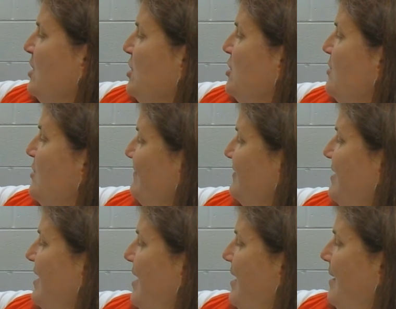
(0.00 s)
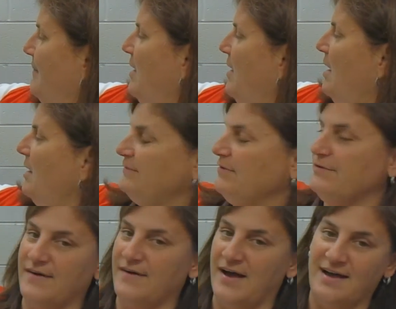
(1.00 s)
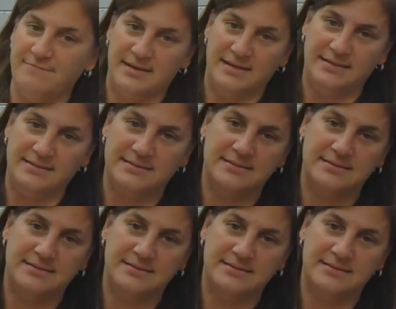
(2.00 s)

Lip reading: You have to come. I'll give you 5 minutes.